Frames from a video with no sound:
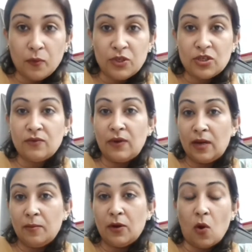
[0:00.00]
which is
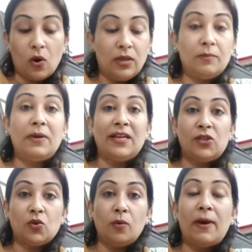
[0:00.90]
available on the Play
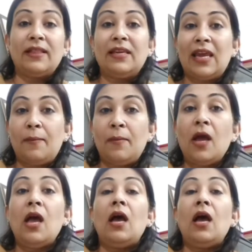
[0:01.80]
Store by the name